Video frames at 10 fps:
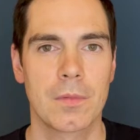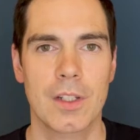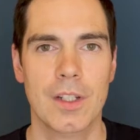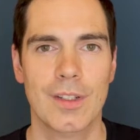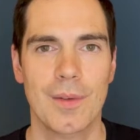
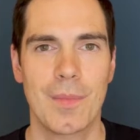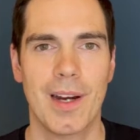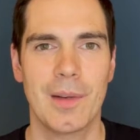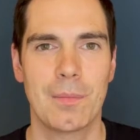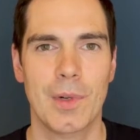Just come
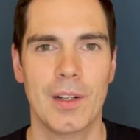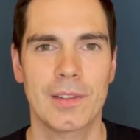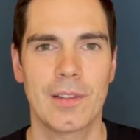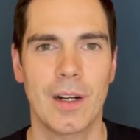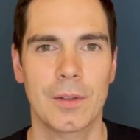by, browse
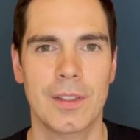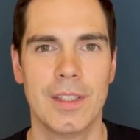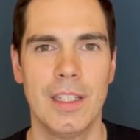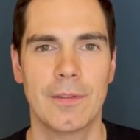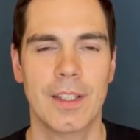around,
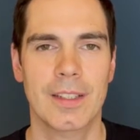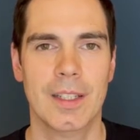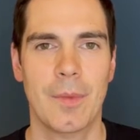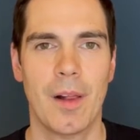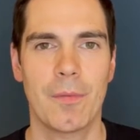see if there's
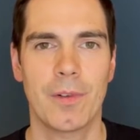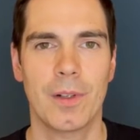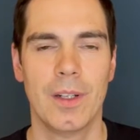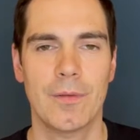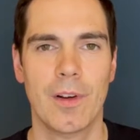some
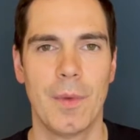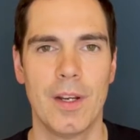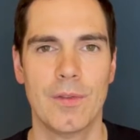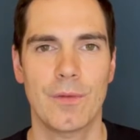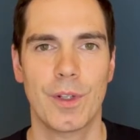helpful
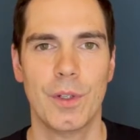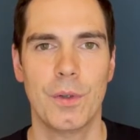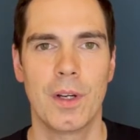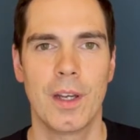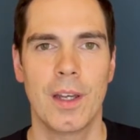information for
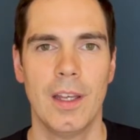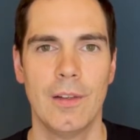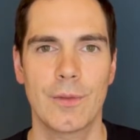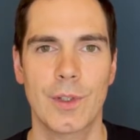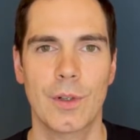you.
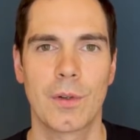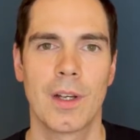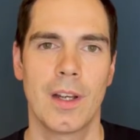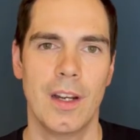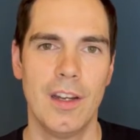If so,
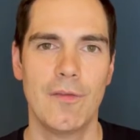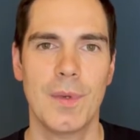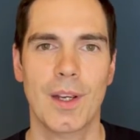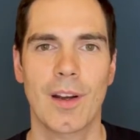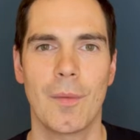leave me
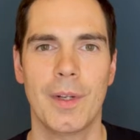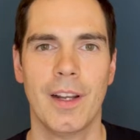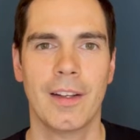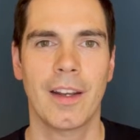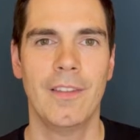a comment
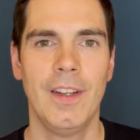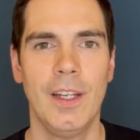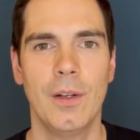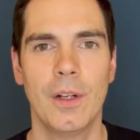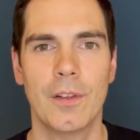under the
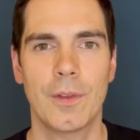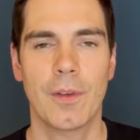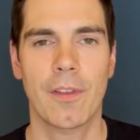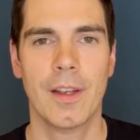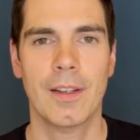video if you
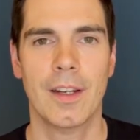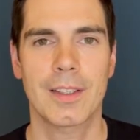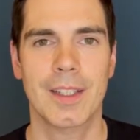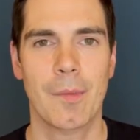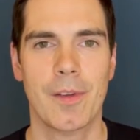think there's
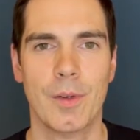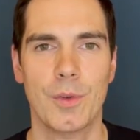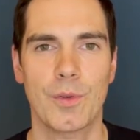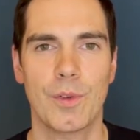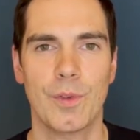something
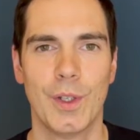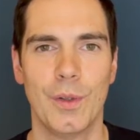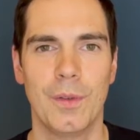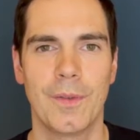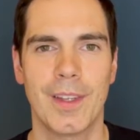useful for
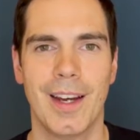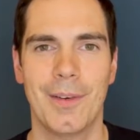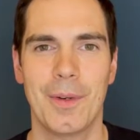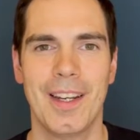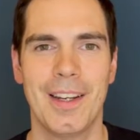you. I
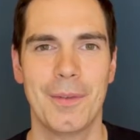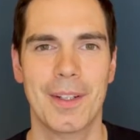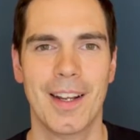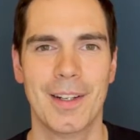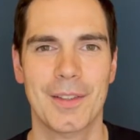really would
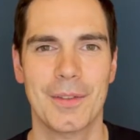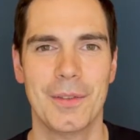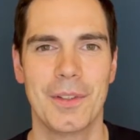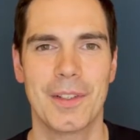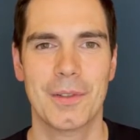like
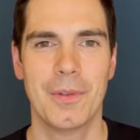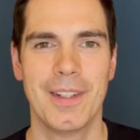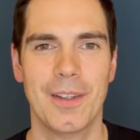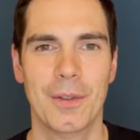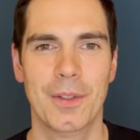to read
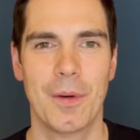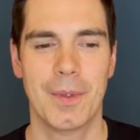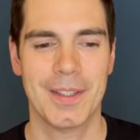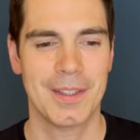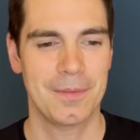those
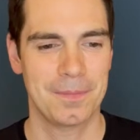comments.